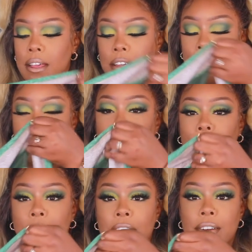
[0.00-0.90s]
In
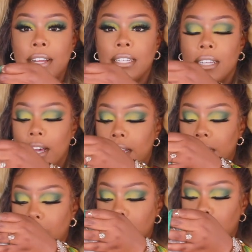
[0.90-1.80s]
various
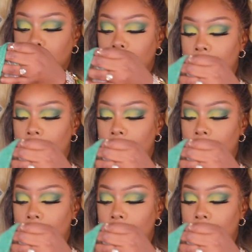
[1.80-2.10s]
colors.